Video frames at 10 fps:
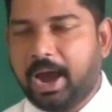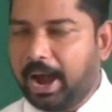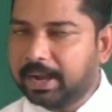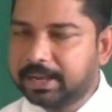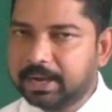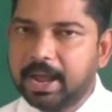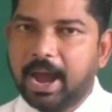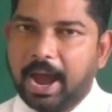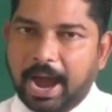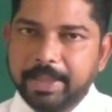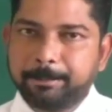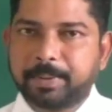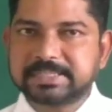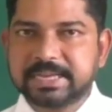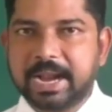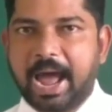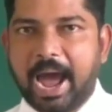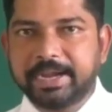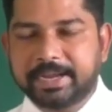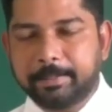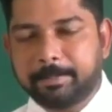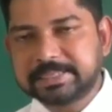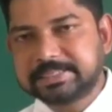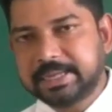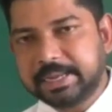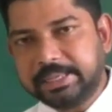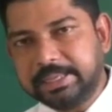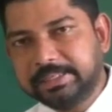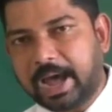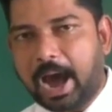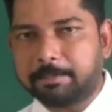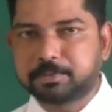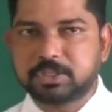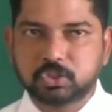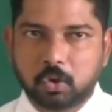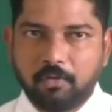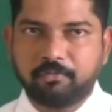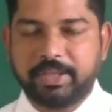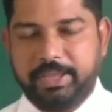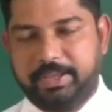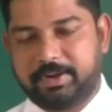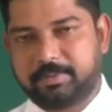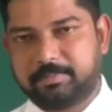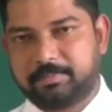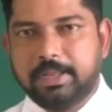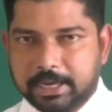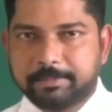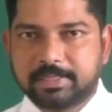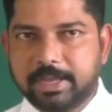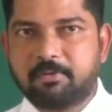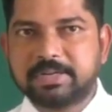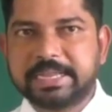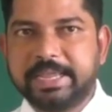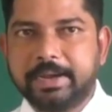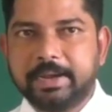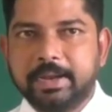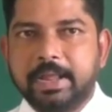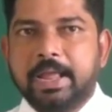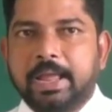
under high pressure and temperature in the absence of air. Let me say it once again.